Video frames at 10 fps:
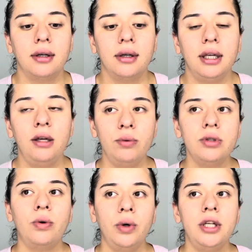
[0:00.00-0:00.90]
he was
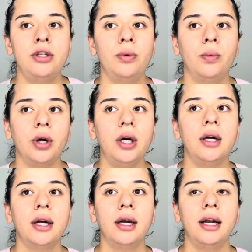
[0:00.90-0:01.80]
going to work
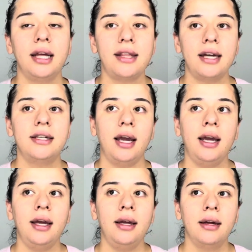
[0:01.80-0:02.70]
like that
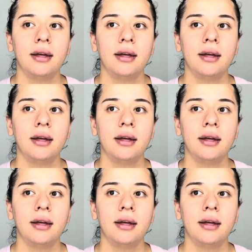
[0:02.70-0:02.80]
day,